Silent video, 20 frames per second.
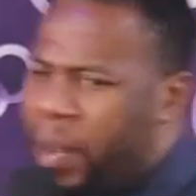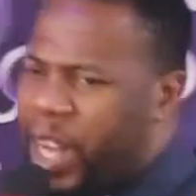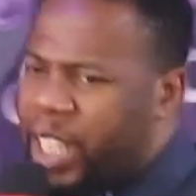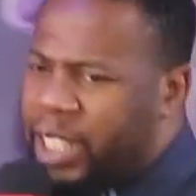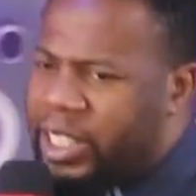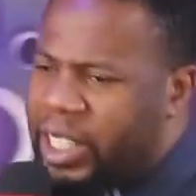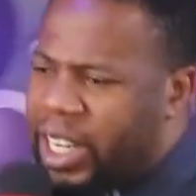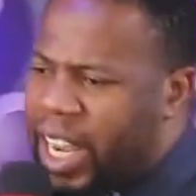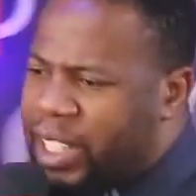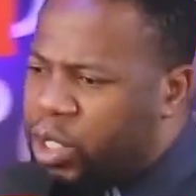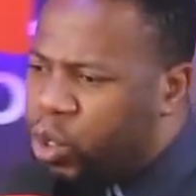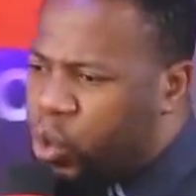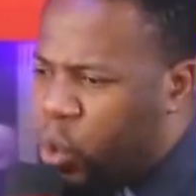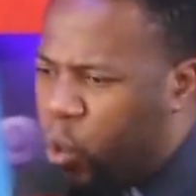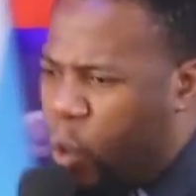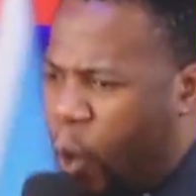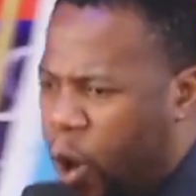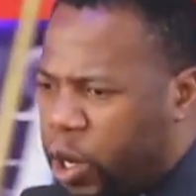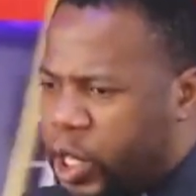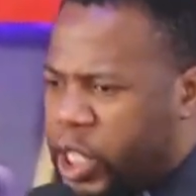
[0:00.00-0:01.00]
mean just to
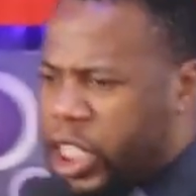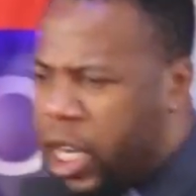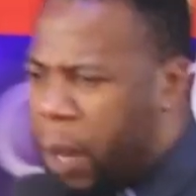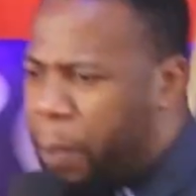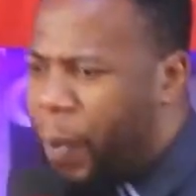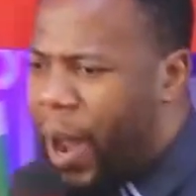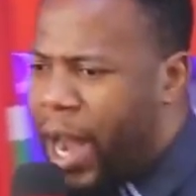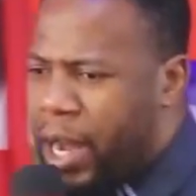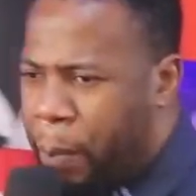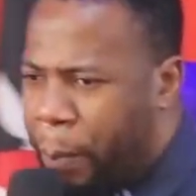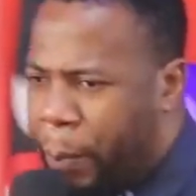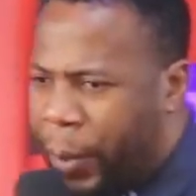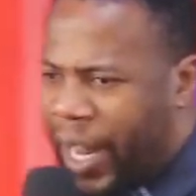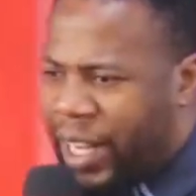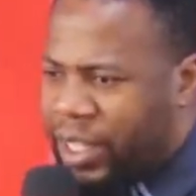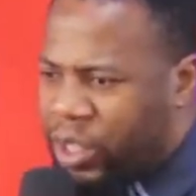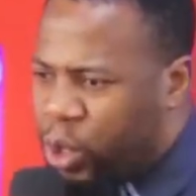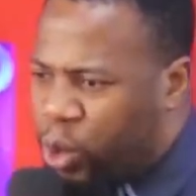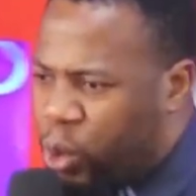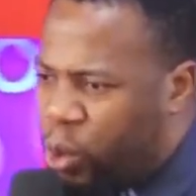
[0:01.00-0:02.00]
worship and
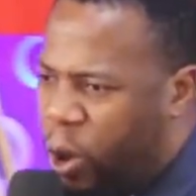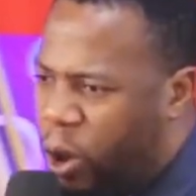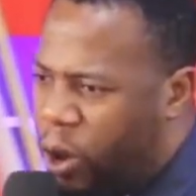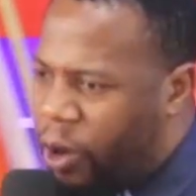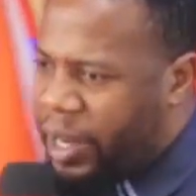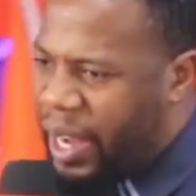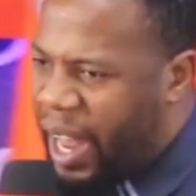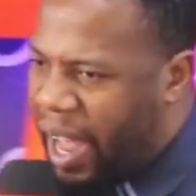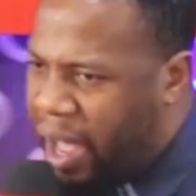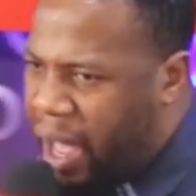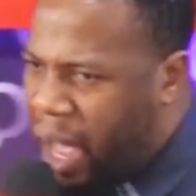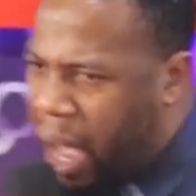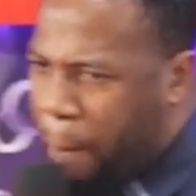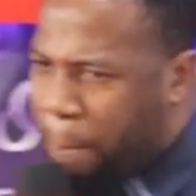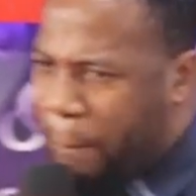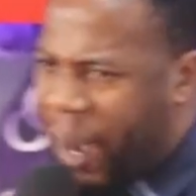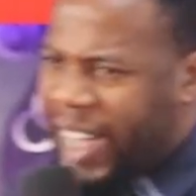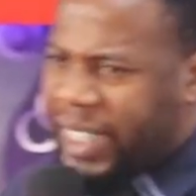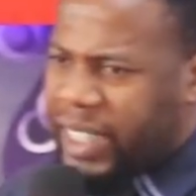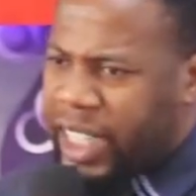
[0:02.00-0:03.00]
praise God,
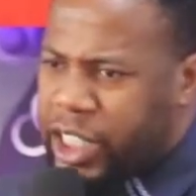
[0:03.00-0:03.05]
but